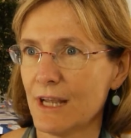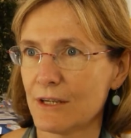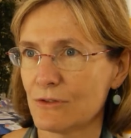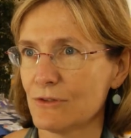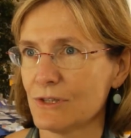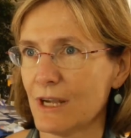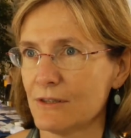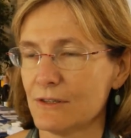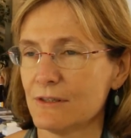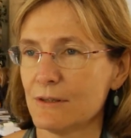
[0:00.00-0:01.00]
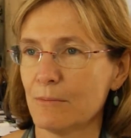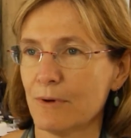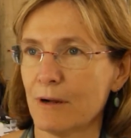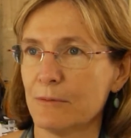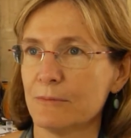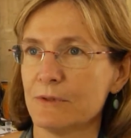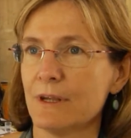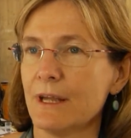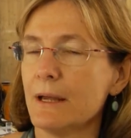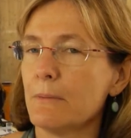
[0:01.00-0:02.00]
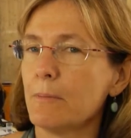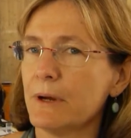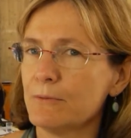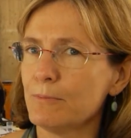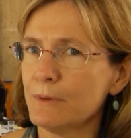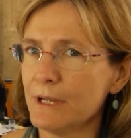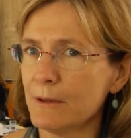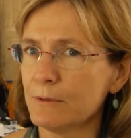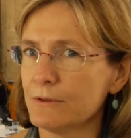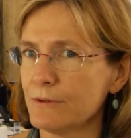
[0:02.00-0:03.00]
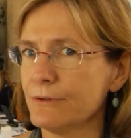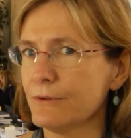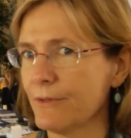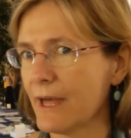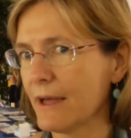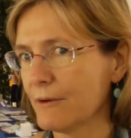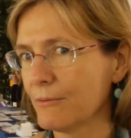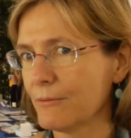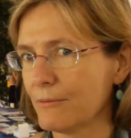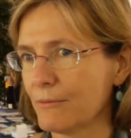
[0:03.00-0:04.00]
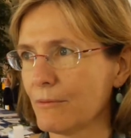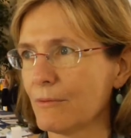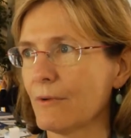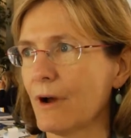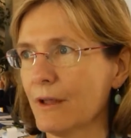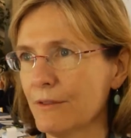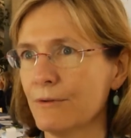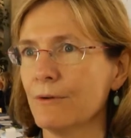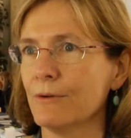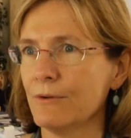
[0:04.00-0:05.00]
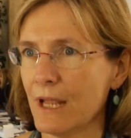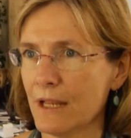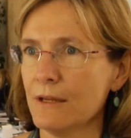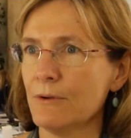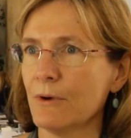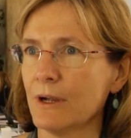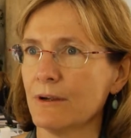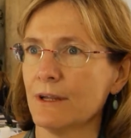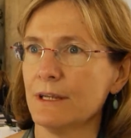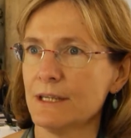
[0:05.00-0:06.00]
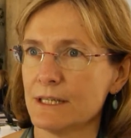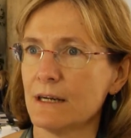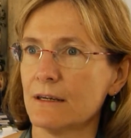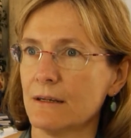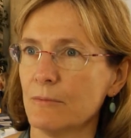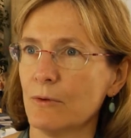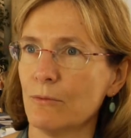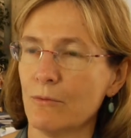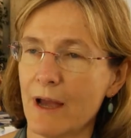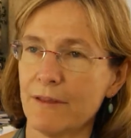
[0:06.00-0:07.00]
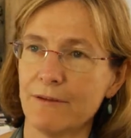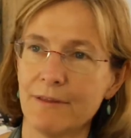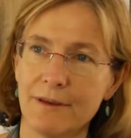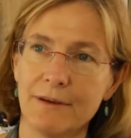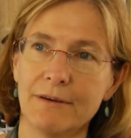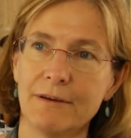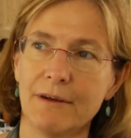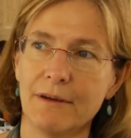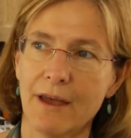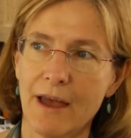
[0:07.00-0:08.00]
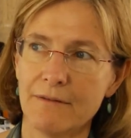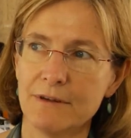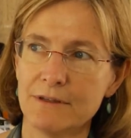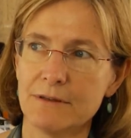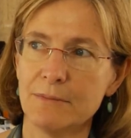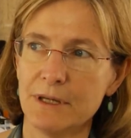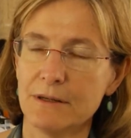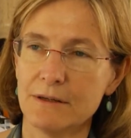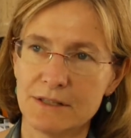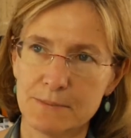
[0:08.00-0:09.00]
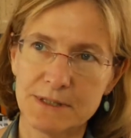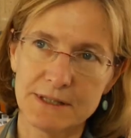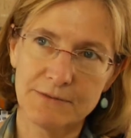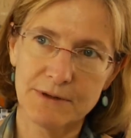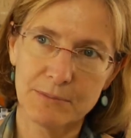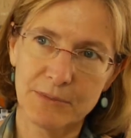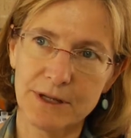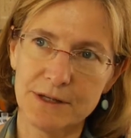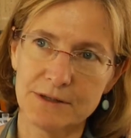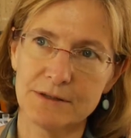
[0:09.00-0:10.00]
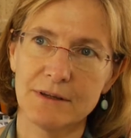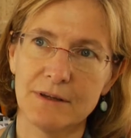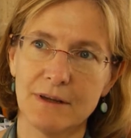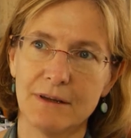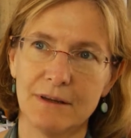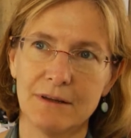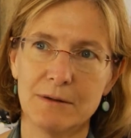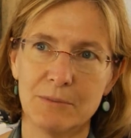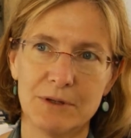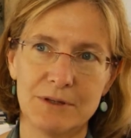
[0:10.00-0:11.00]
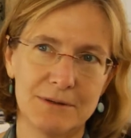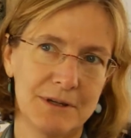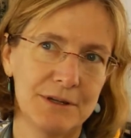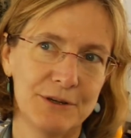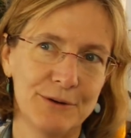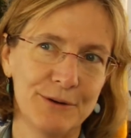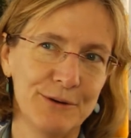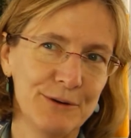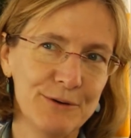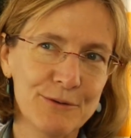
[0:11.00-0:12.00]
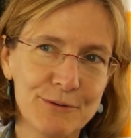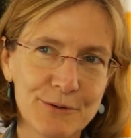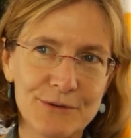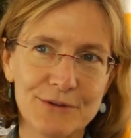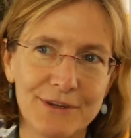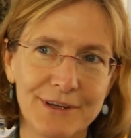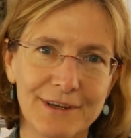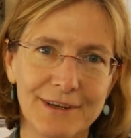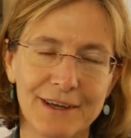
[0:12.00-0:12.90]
exercises and problems, but be able to do that on their own, anywhere, anytime, rather than having to be in a specific place in a particular university.